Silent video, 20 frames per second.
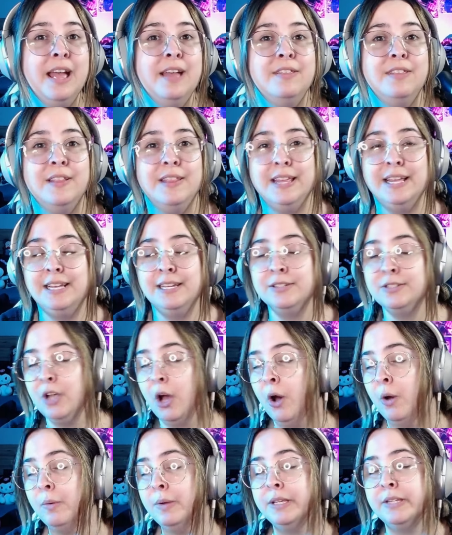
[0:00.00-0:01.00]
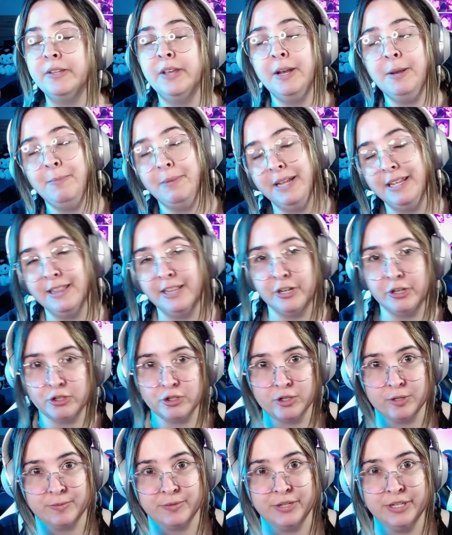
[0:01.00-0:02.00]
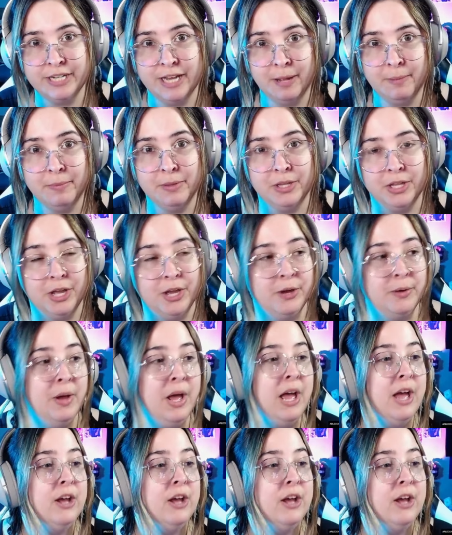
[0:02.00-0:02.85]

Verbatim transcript: The link is always going to be in the description down below.